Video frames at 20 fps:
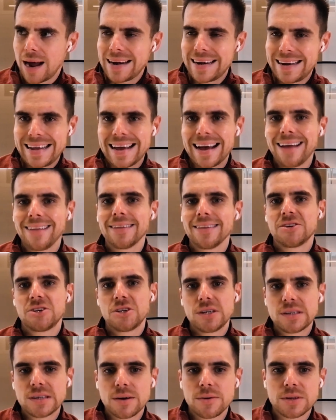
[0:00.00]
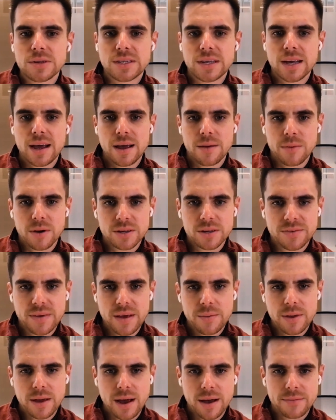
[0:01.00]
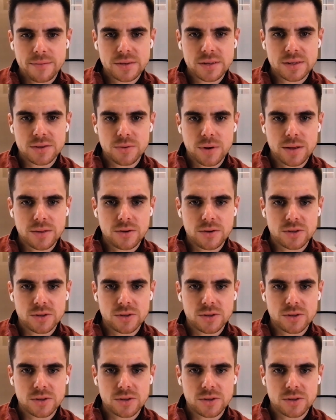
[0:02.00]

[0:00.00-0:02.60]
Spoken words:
ideologies, I would say, amongst family offices, right?